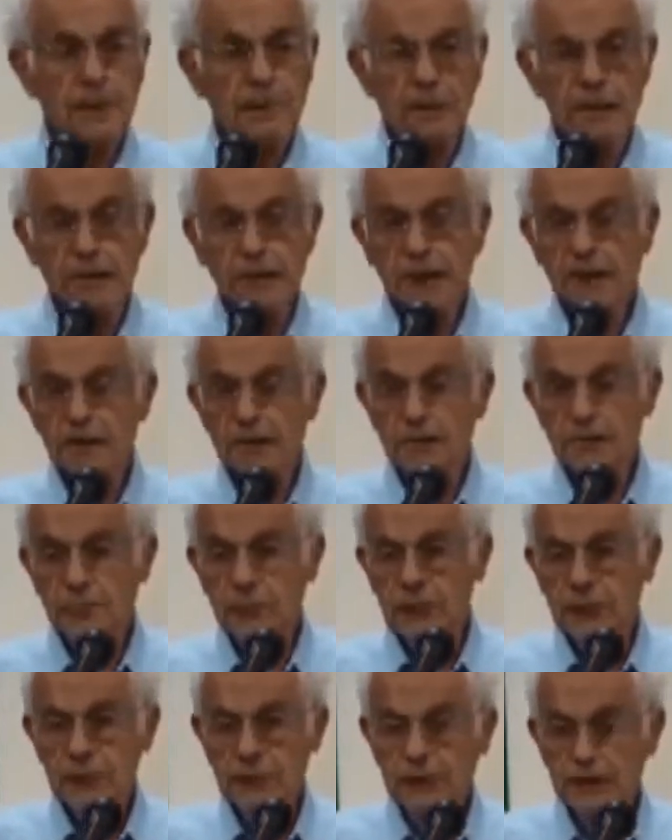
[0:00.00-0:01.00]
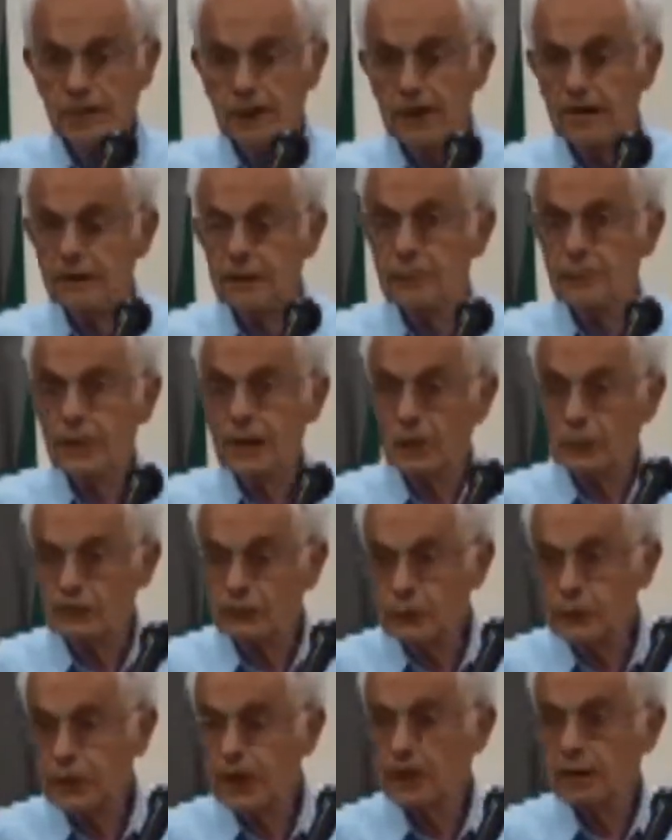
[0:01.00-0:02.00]
And the next verse says,
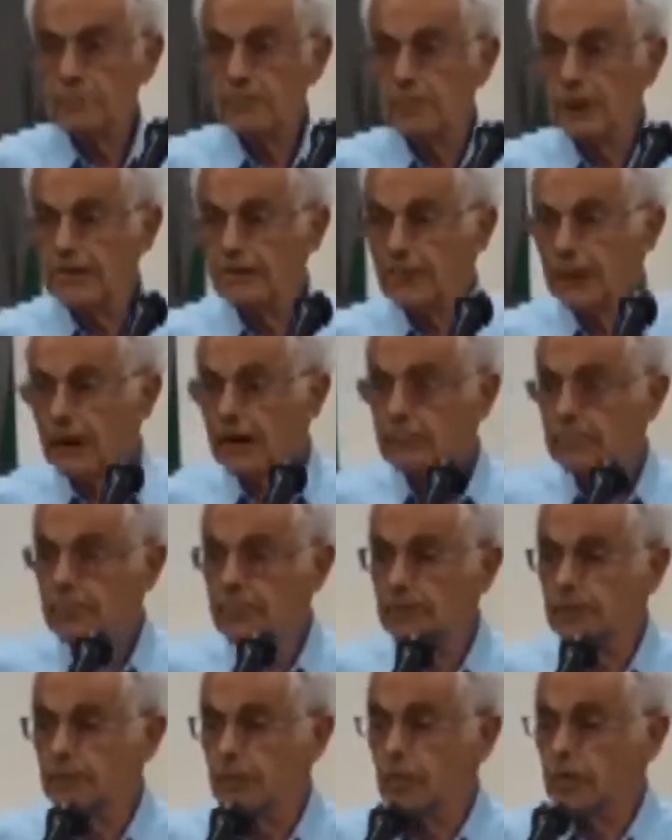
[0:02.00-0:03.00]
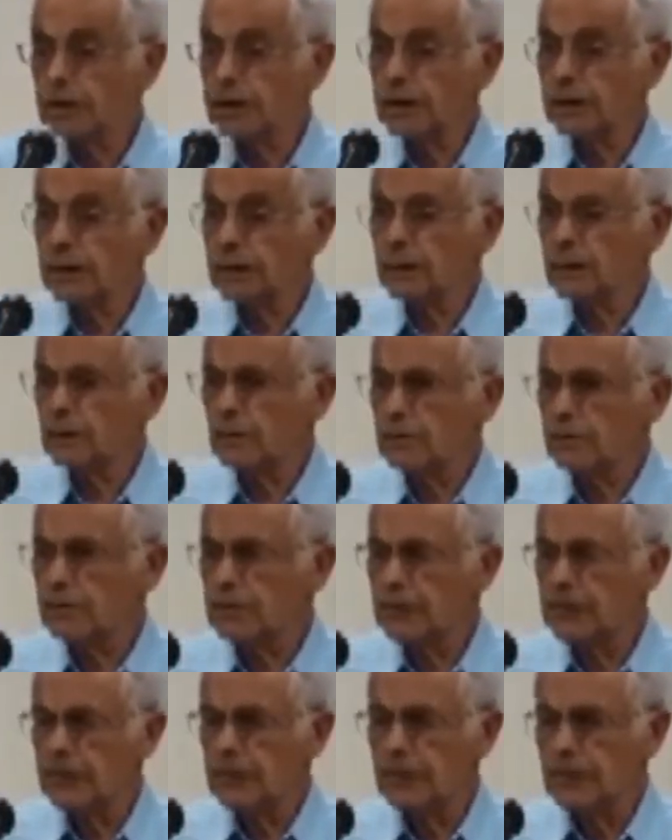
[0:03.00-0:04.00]
Vayashkem Avraham baboker.
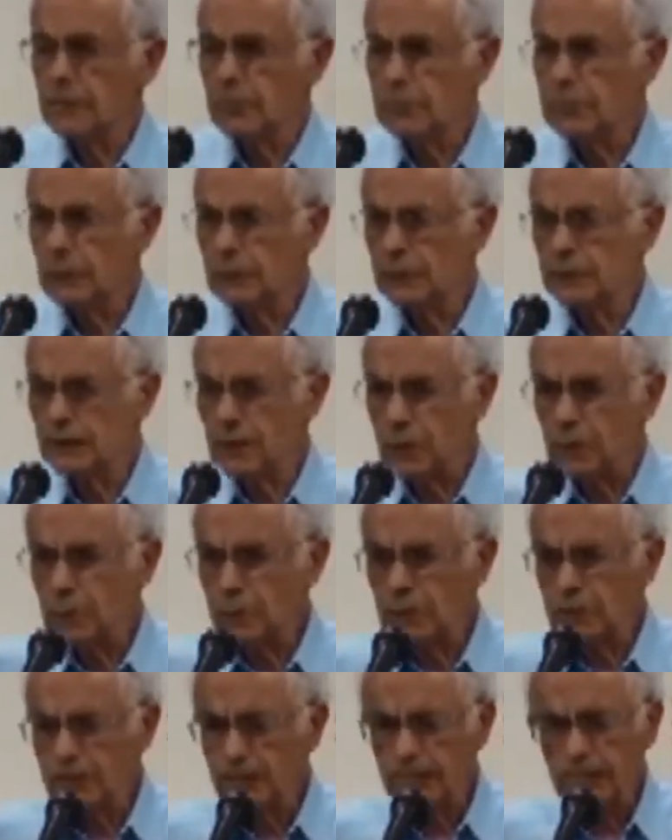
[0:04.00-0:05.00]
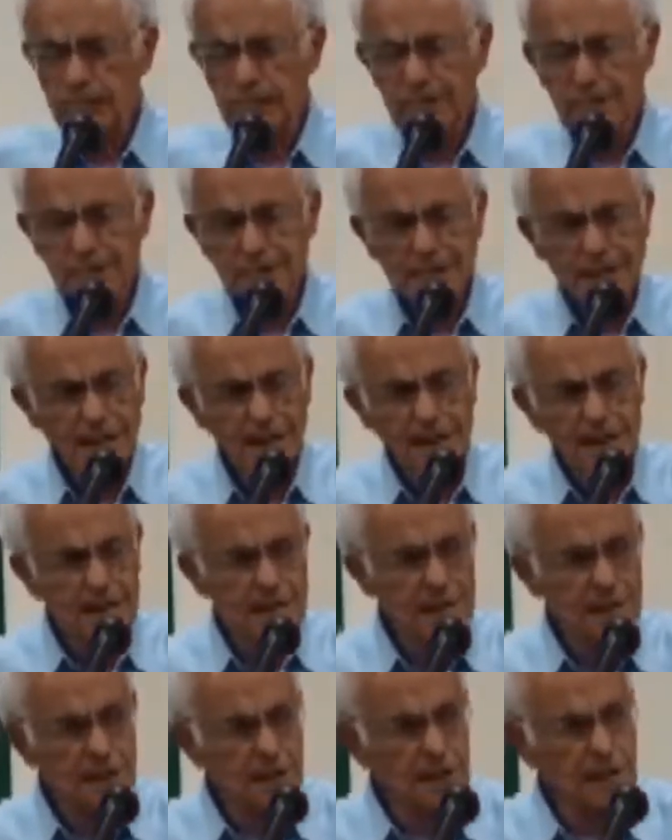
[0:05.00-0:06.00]
What is so
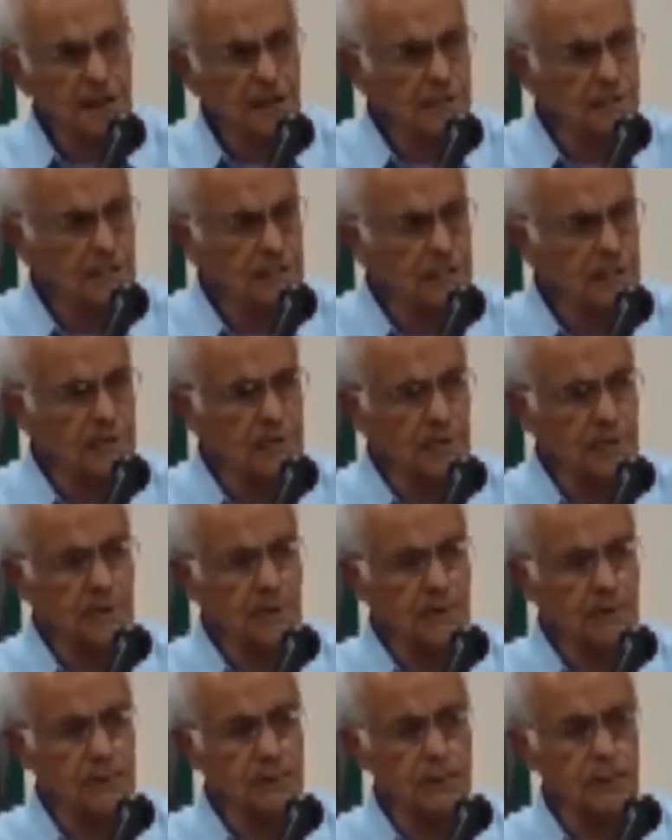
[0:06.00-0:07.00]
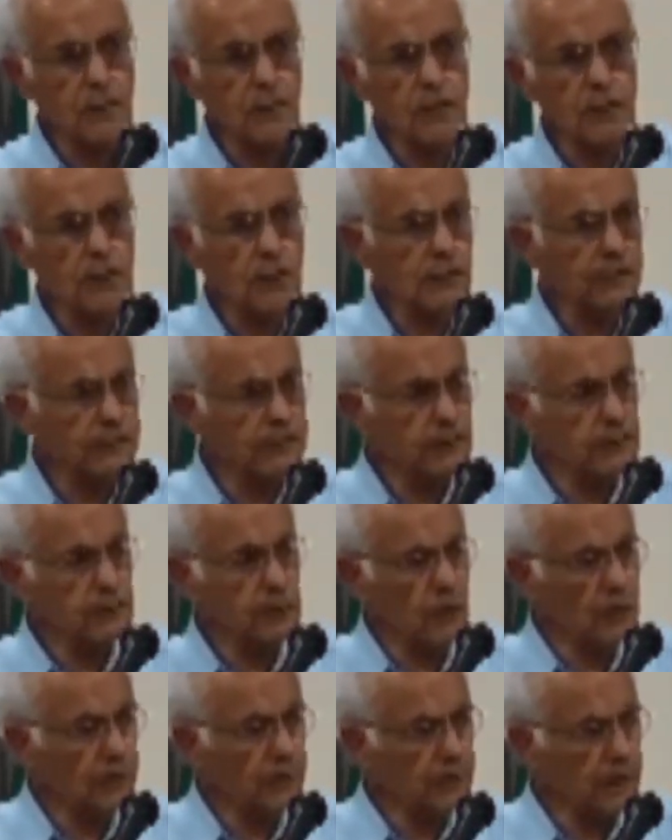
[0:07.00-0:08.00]
telling is that in the story of
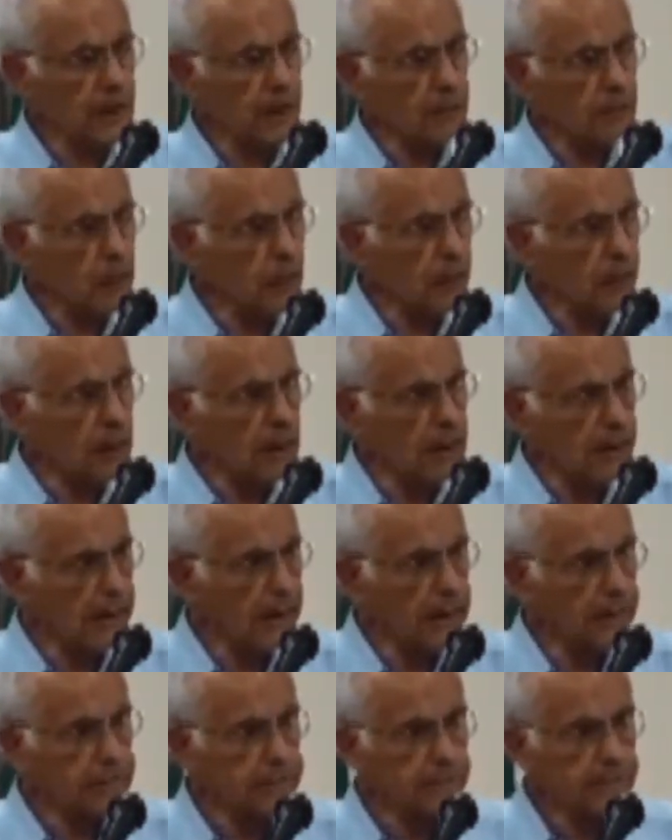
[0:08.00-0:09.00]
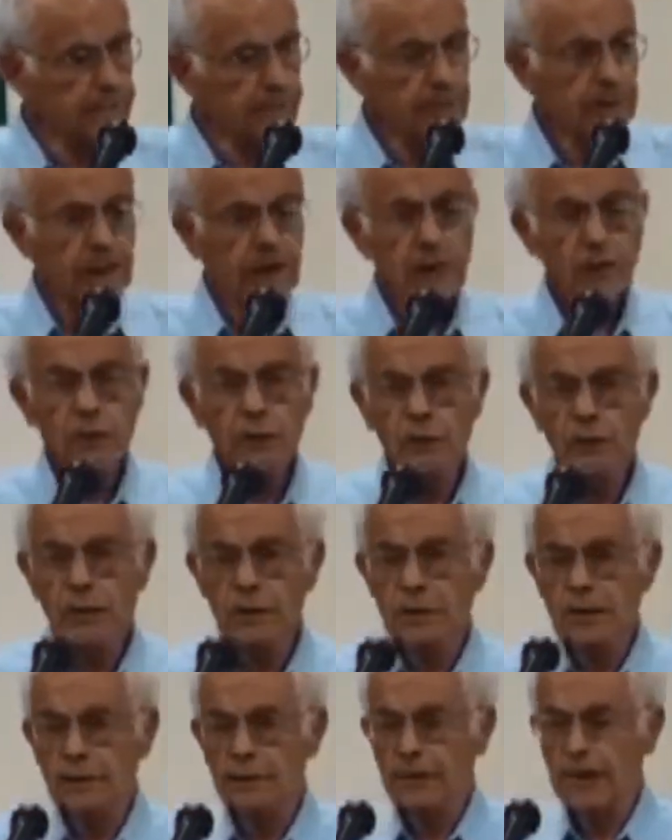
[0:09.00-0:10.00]
Sodom V'Amorah,
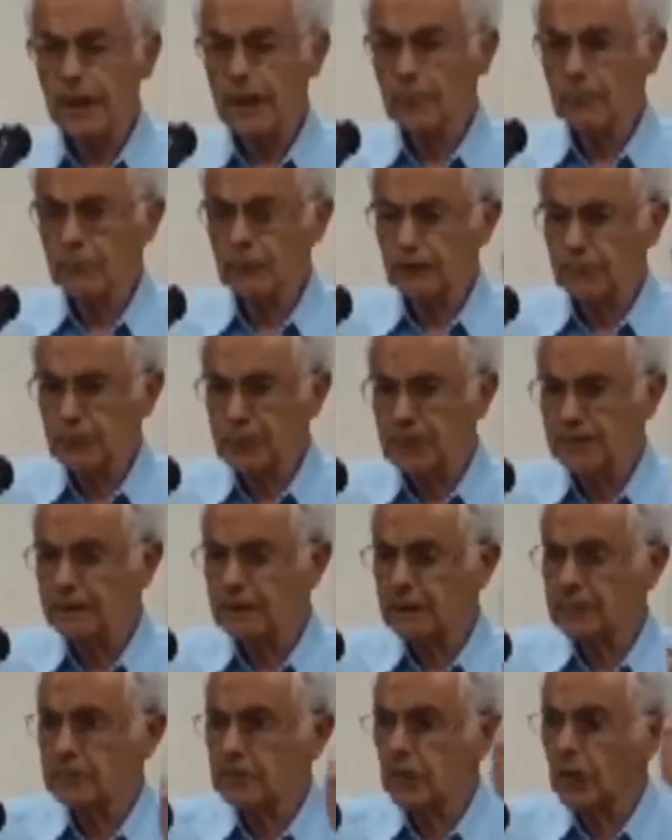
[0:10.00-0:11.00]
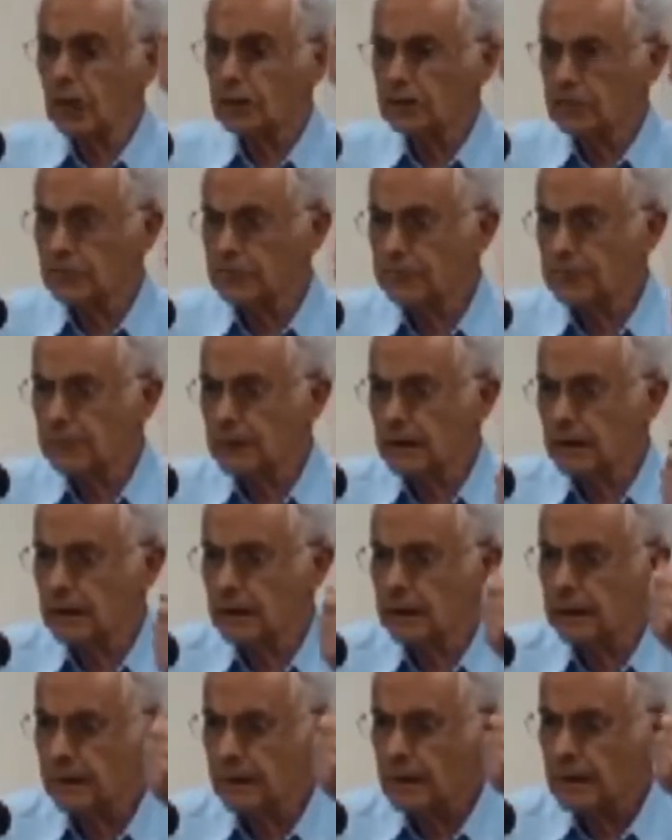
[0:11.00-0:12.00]
when Abraham feels that God is
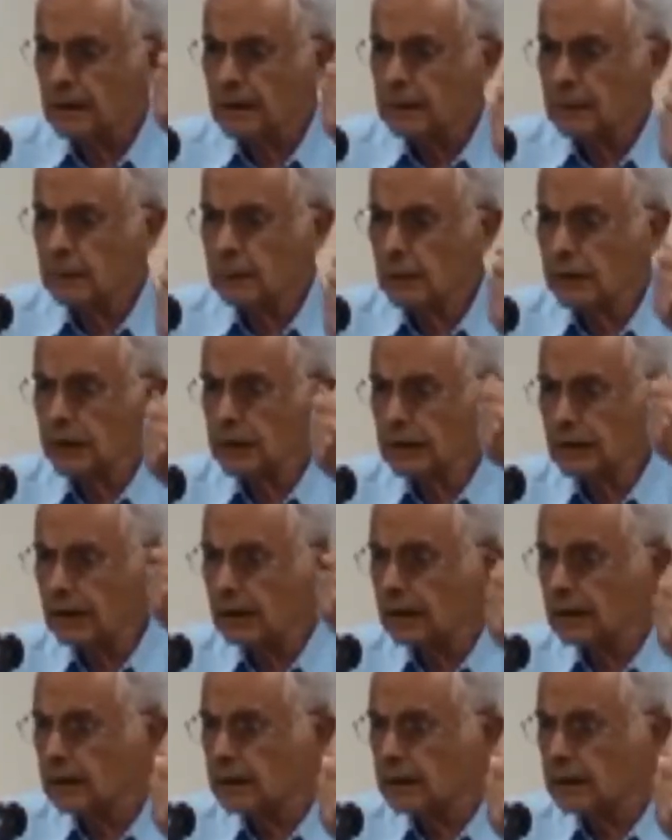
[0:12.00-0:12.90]
doing